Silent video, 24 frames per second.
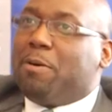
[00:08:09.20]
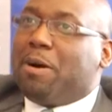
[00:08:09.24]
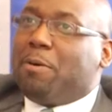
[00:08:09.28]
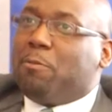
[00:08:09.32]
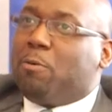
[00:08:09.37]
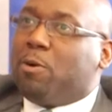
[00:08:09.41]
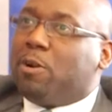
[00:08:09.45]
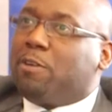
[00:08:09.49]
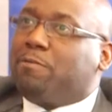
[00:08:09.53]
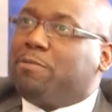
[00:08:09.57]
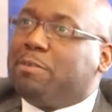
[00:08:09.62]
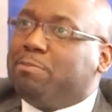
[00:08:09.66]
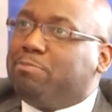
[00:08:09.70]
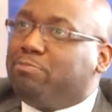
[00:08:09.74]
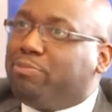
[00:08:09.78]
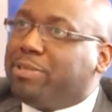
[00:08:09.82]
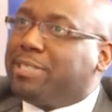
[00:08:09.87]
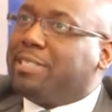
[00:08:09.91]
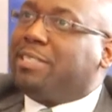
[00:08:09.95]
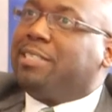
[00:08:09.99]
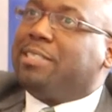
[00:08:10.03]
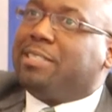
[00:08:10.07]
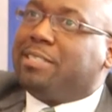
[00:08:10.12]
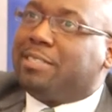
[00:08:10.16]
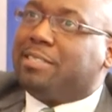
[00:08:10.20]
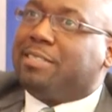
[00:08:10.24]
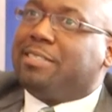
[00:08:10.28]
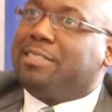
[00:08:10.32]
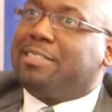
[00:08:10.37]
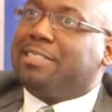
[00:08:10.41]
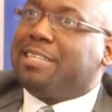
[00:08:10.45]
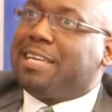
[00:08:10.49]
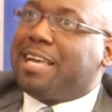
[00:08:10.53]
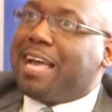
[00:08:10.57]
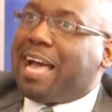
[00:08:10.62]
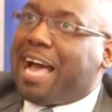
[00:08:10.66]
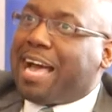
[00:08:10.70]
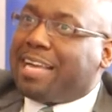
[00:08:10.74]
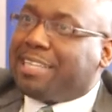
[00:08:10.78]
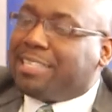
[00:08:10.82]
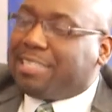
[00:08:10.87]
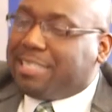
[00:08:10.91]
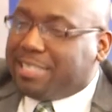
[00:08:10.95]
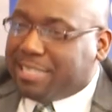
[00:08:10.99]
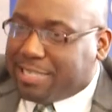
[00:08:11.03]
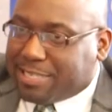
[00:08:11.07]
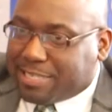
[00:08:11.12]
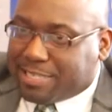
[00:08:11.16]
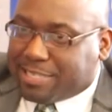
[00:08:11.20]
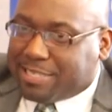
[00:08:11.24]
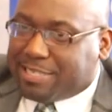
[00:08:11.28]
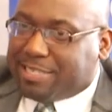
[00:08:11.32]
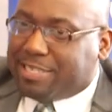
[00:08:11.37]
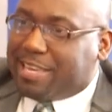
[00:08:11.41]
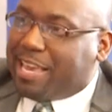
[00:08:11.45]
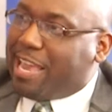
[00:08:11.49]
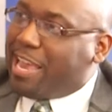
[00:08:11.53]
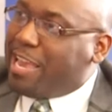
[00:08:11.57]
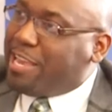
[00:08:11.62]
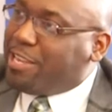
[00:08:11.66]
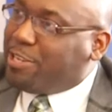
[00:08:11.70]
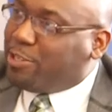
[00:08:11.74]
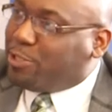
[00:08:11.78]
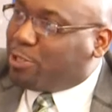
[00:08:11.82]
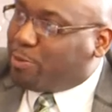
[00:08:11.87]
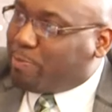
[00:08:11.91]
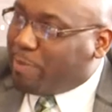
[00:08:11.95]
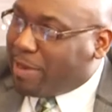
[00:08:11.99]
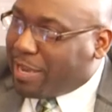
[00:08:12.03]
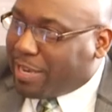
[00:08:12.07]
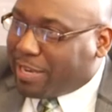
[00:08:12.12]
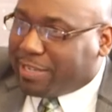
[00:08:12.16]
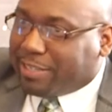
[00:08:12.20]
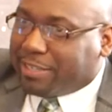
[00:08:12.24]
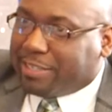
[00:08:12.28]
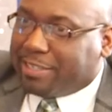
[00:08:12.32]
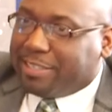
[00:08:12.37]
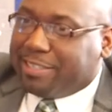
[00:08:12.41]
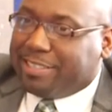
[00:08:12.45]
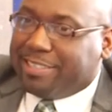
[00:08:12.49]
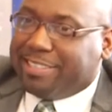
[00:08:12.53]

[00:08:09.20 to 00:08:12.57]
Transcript: one of the British athletes in Jamaica,